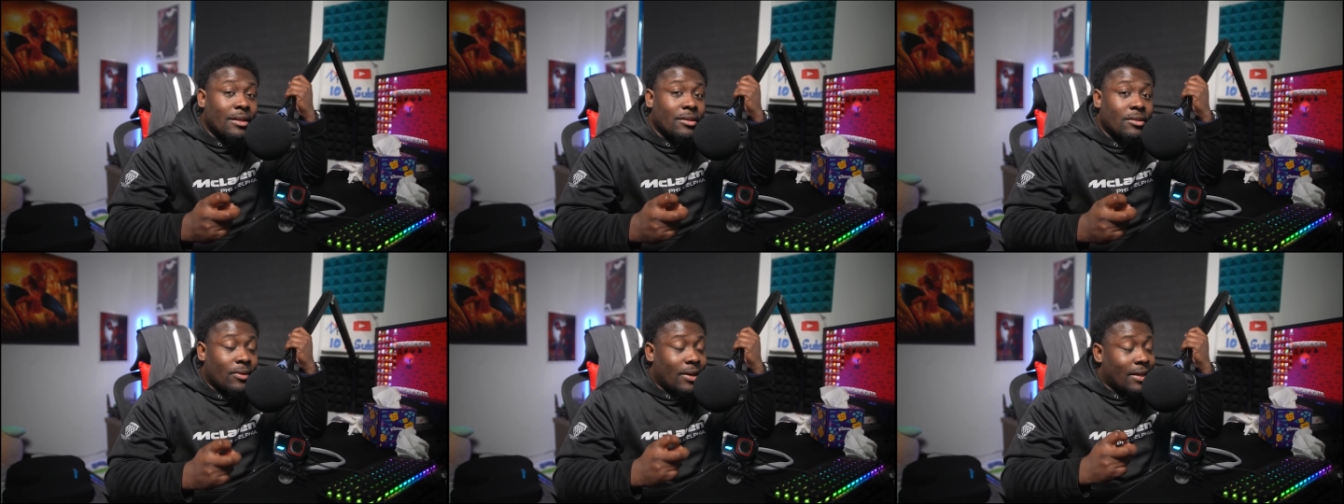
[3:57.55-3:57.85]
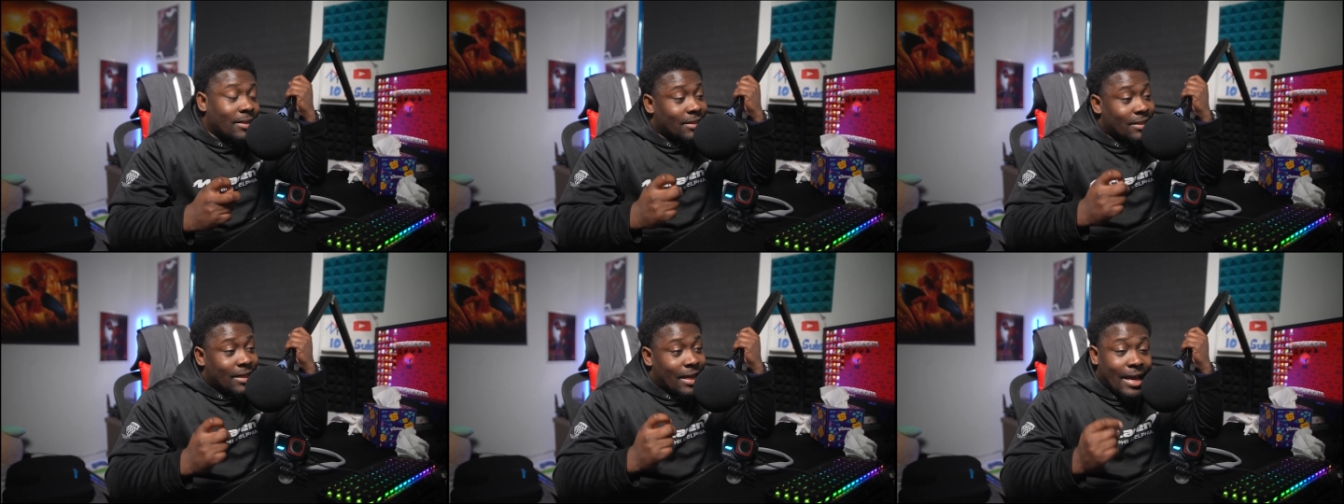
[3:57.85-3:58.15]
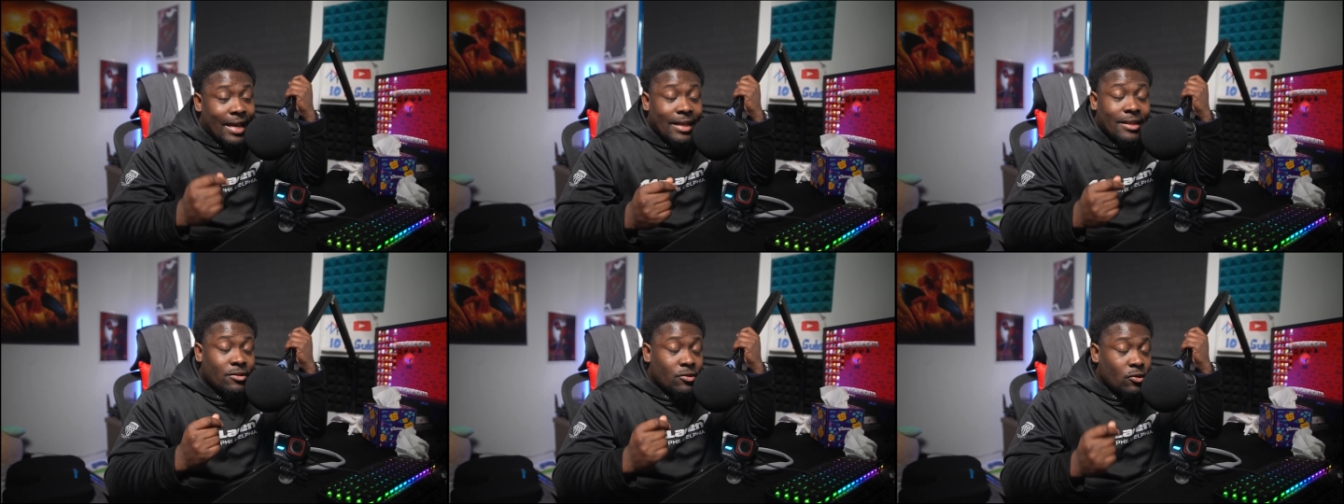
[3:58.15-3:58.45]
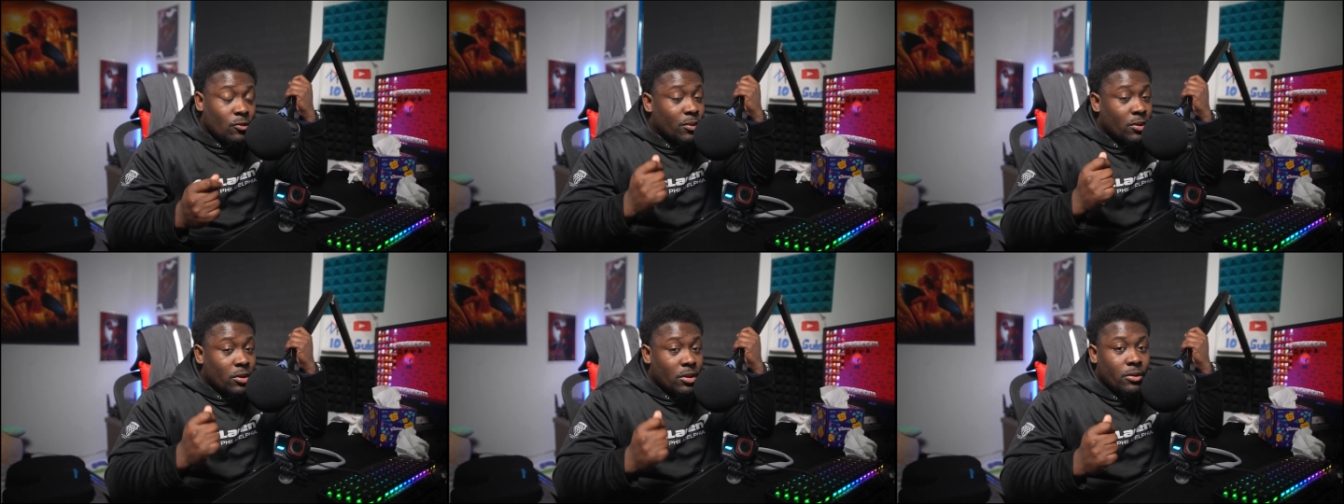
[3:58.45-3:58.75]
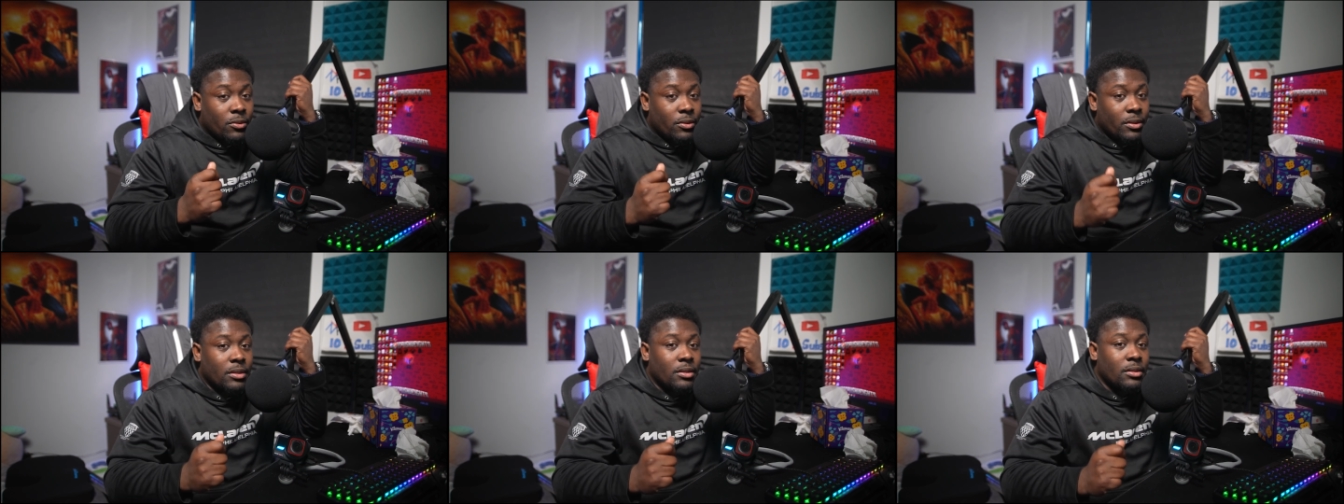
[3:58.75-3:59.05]
so I just had to super
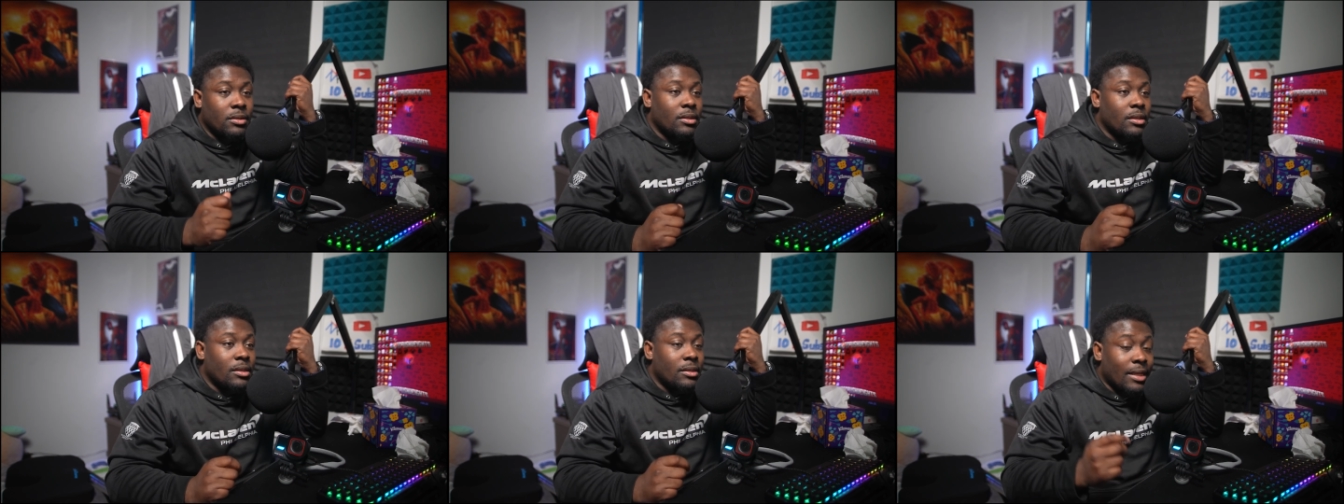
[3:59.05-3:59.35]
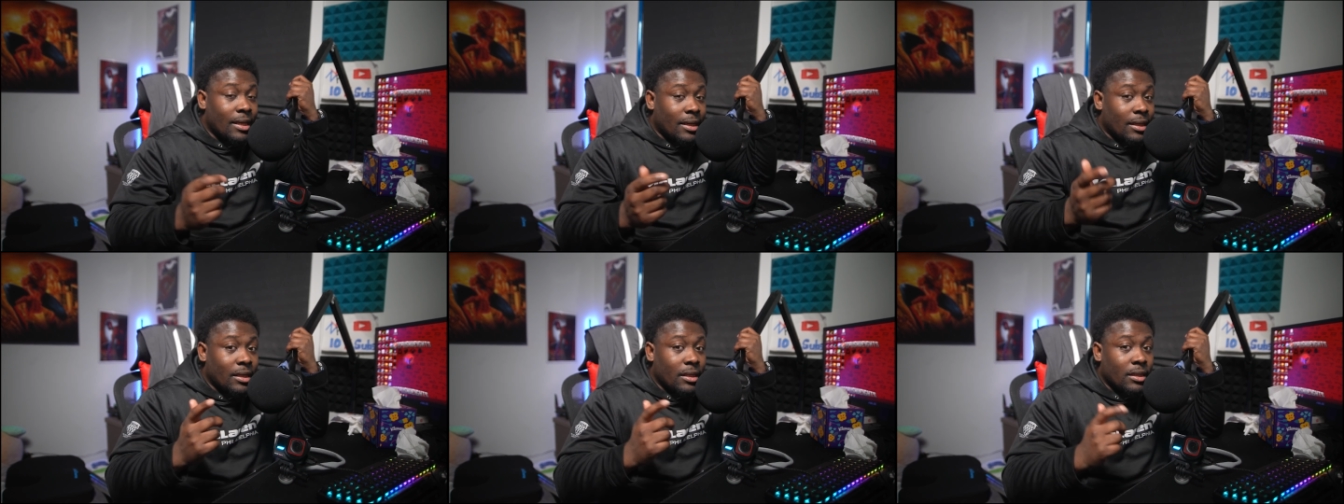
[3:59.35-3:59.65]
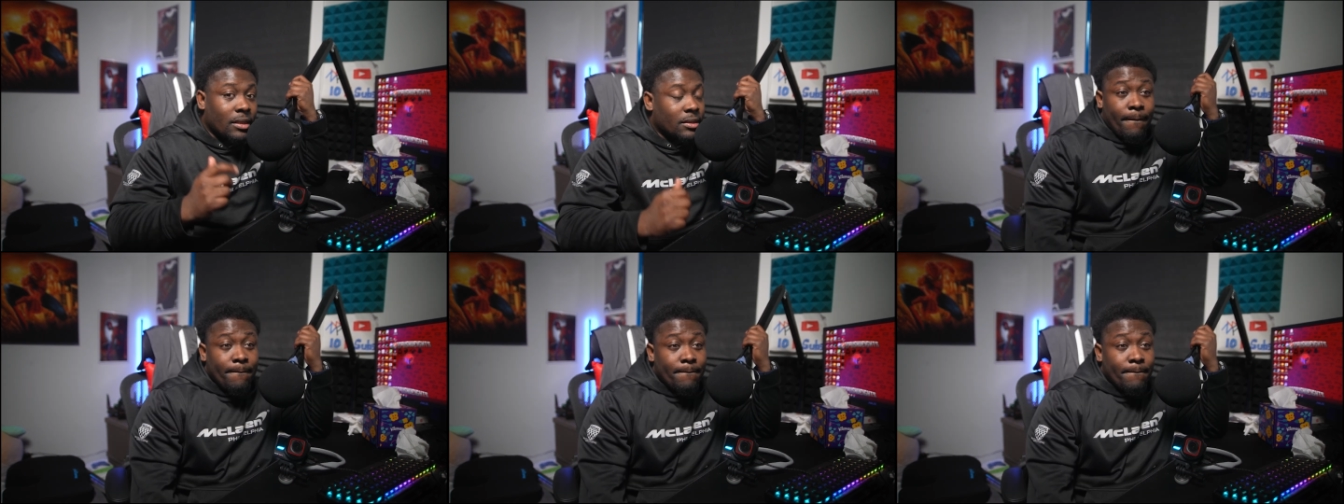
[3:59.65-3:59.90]
glue it. Take a look.